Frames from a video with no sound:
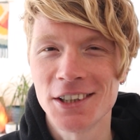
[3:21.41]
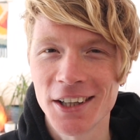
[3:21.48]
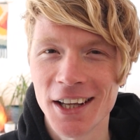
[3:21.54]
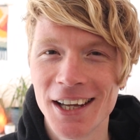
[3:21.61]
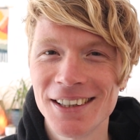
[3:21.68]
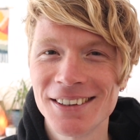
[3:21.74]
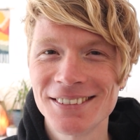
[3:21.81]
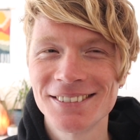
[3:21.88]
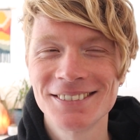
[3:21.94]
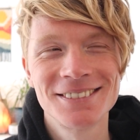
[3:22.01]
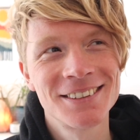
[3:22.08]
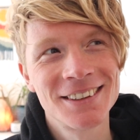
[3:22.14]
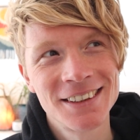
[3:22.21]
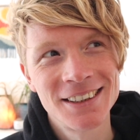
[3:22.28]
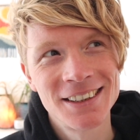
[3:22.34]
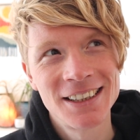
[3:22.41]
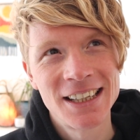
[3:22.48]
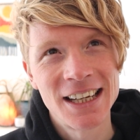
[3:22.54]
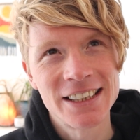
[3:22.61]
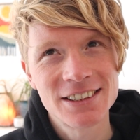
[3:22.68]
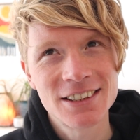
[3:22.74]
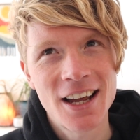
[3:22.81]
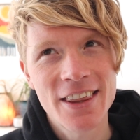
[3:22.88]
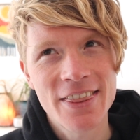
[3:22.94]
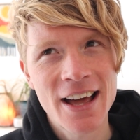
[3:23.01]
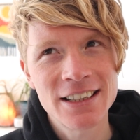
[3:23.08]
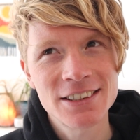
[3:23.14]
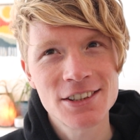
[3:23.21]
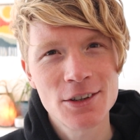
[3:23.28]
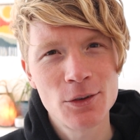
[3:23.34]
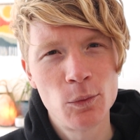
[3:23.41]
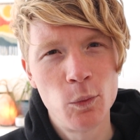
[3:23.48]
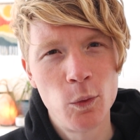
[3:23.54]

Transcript: don't they? It's like, that's the